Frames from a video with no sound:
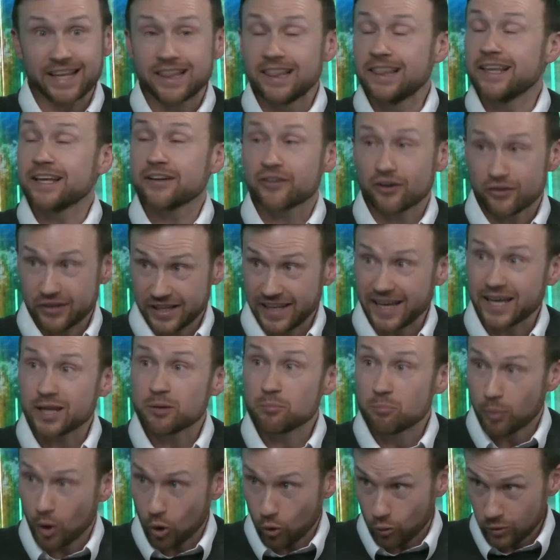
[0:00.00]
literally
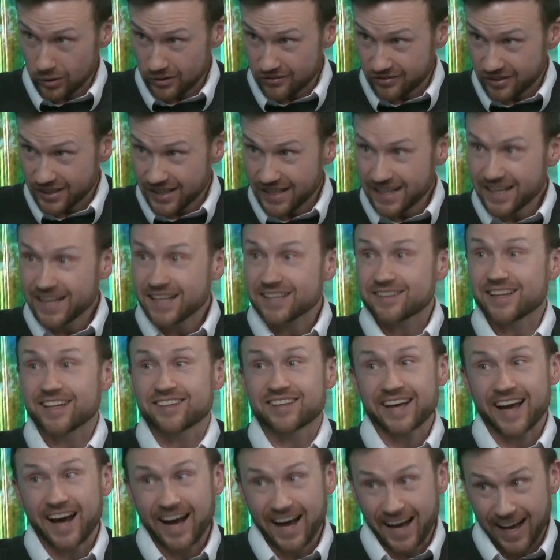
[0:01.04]
in bold that
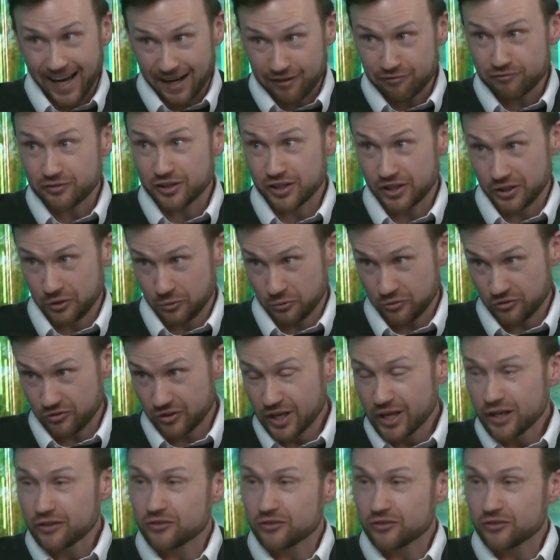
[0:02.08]
they have to use.